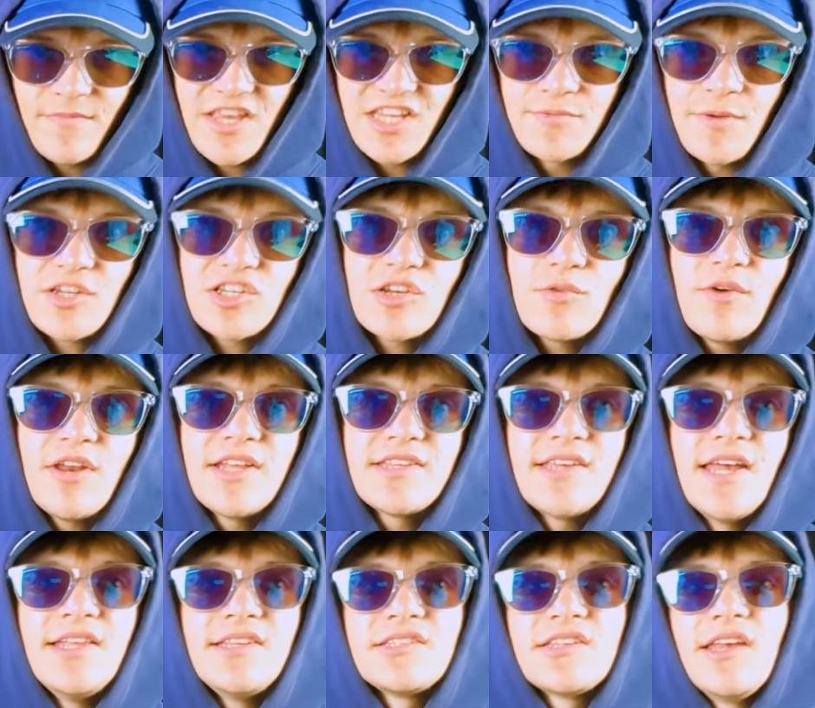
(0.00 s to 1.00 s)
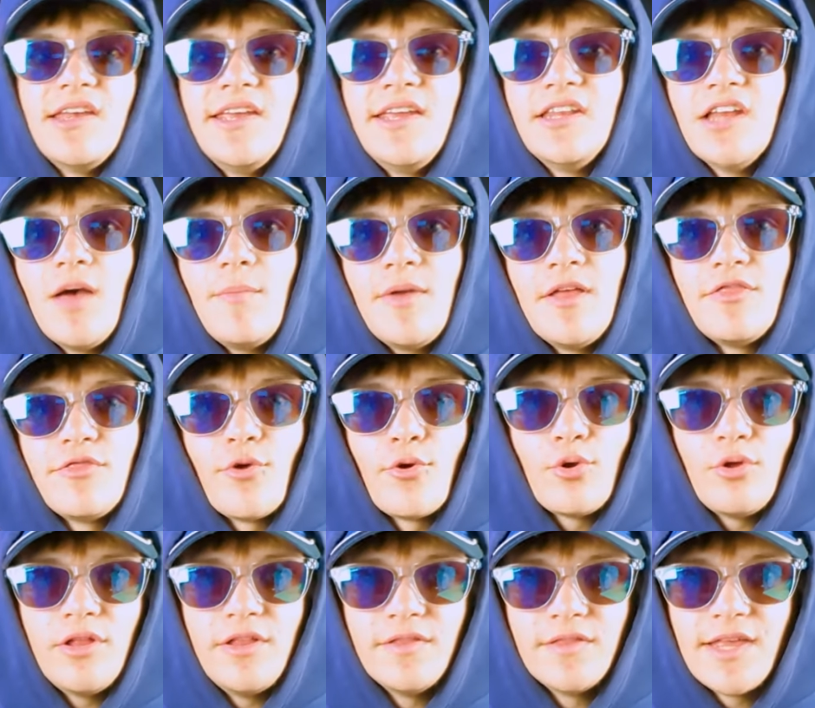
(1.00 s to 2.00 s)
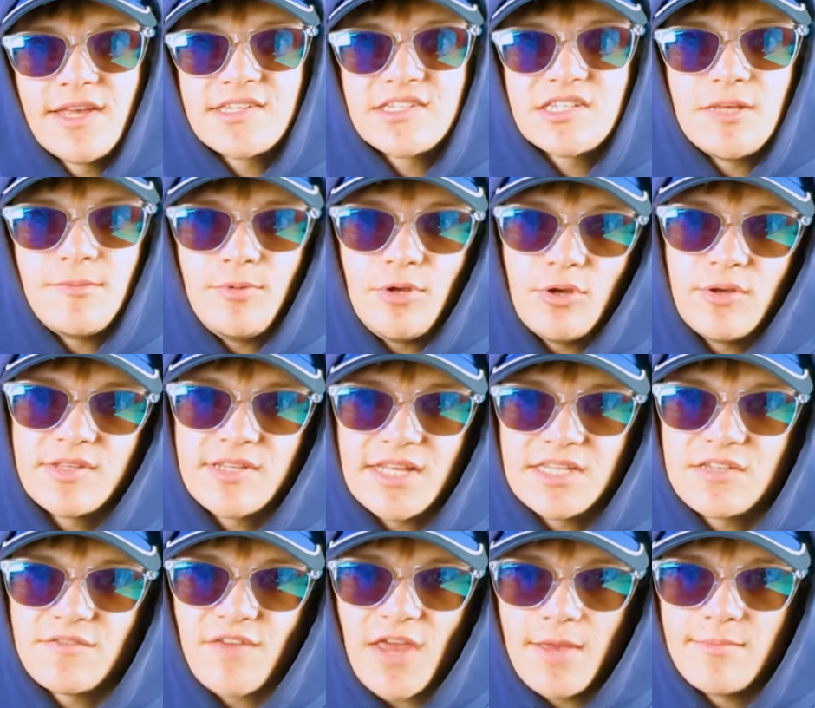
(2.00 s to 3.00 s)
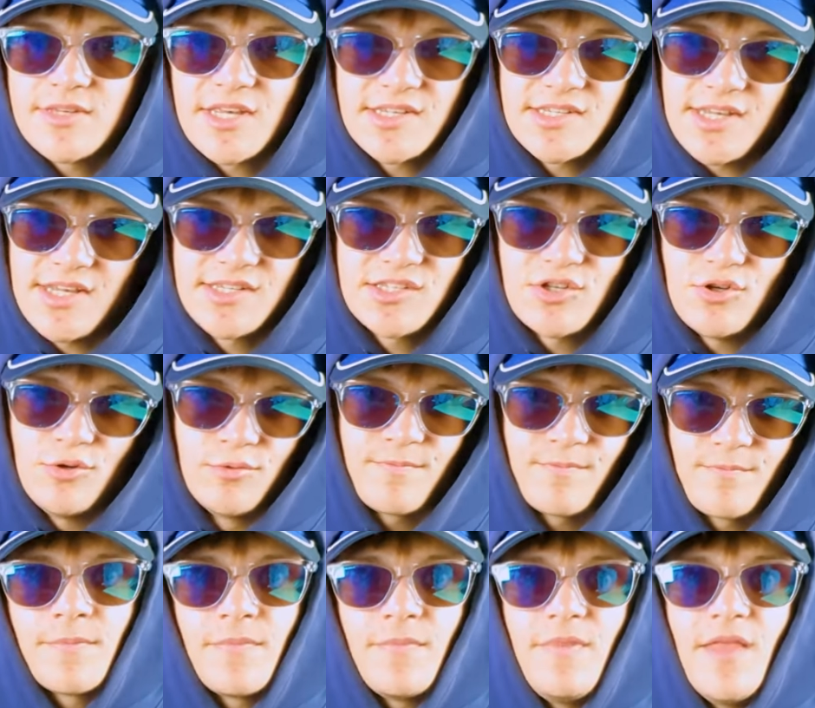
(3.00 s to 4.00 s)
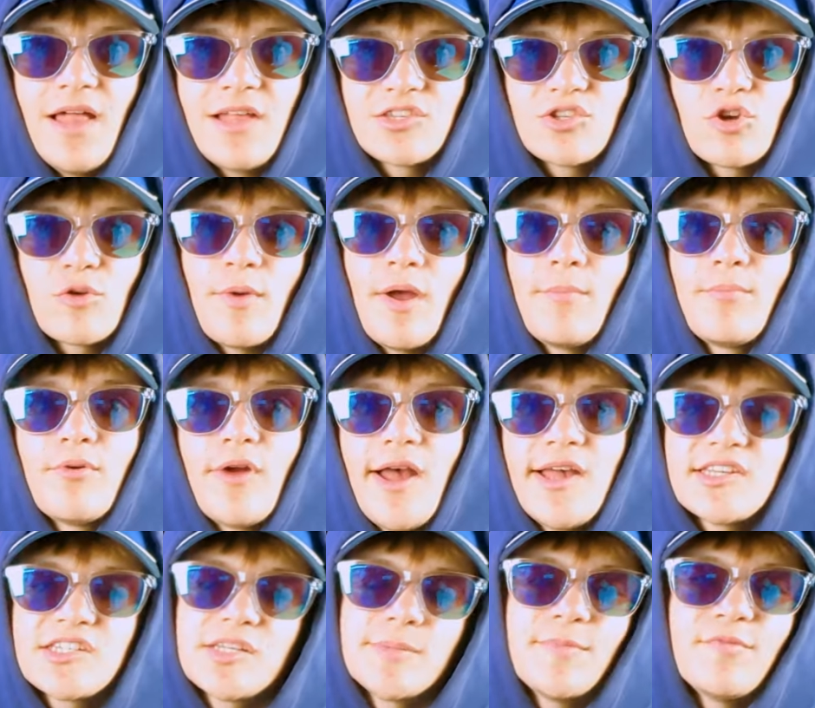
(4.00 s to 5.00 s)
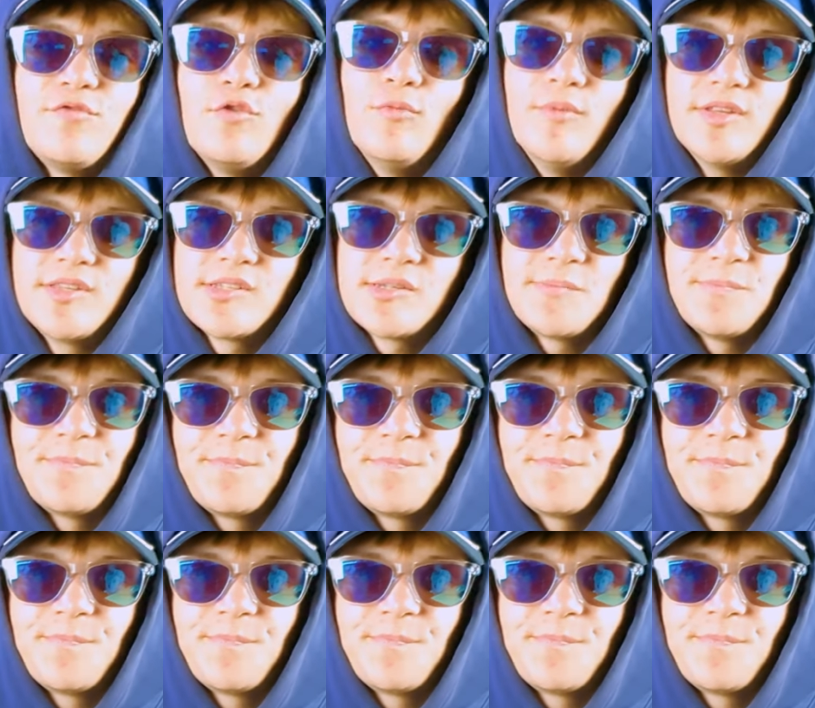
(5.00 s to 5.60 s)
especially when it tends to heat up and throttle in less C P U intensive games like C S two. Now let's talk about price to performance.